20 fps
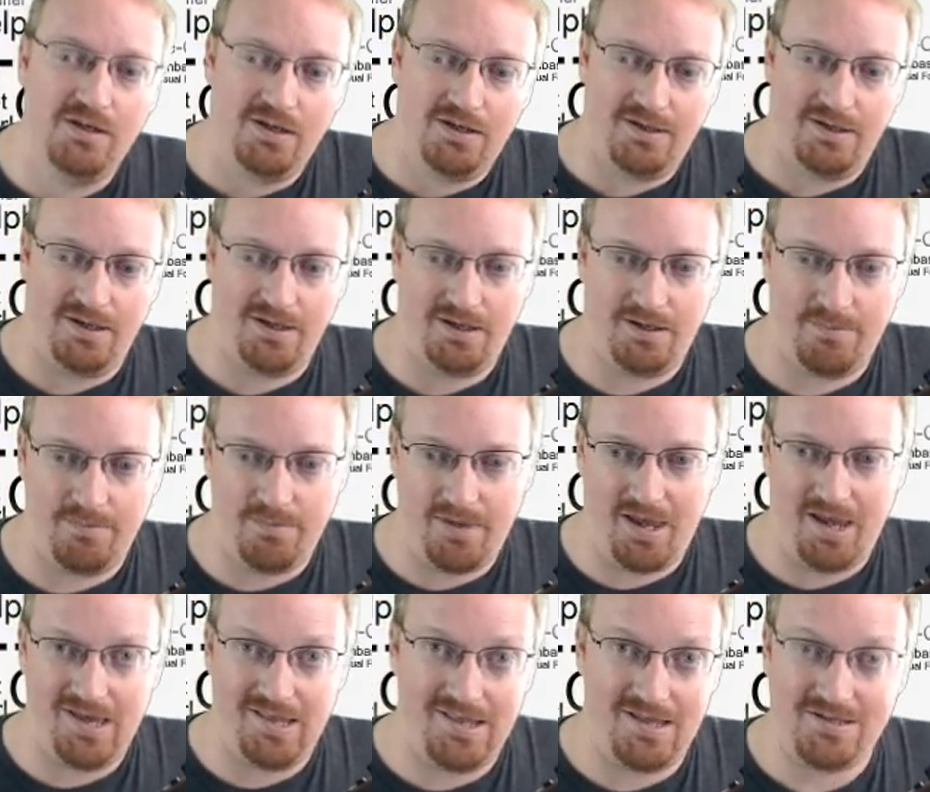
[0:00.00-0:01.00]

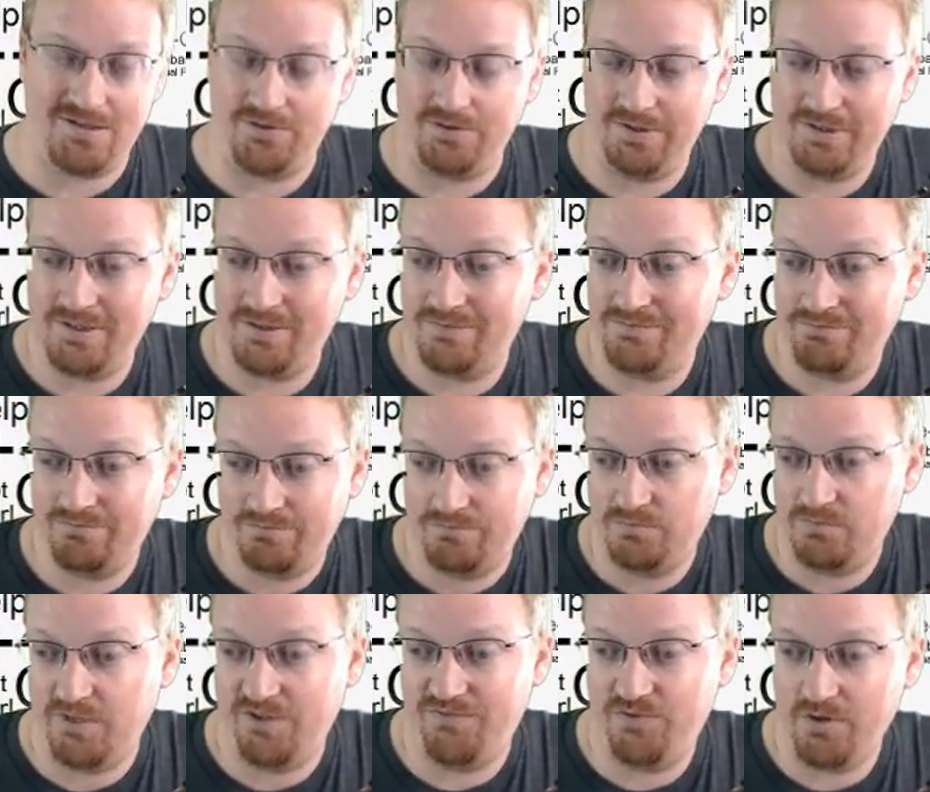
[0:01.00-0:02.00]
and that's only
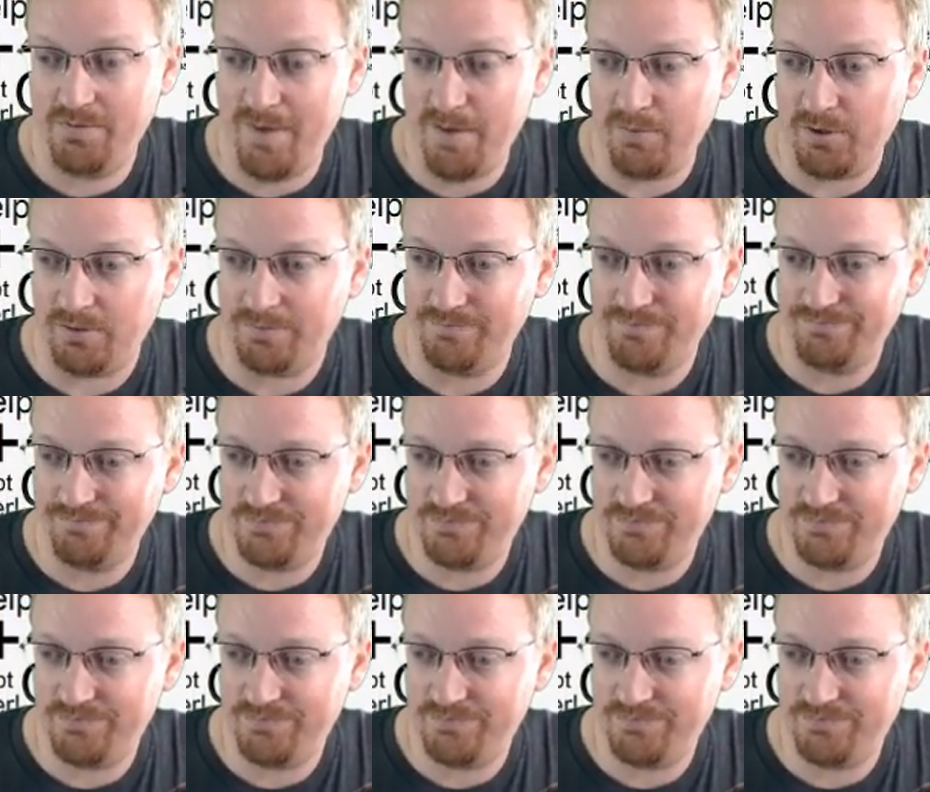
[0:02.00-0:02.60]
if you're a member.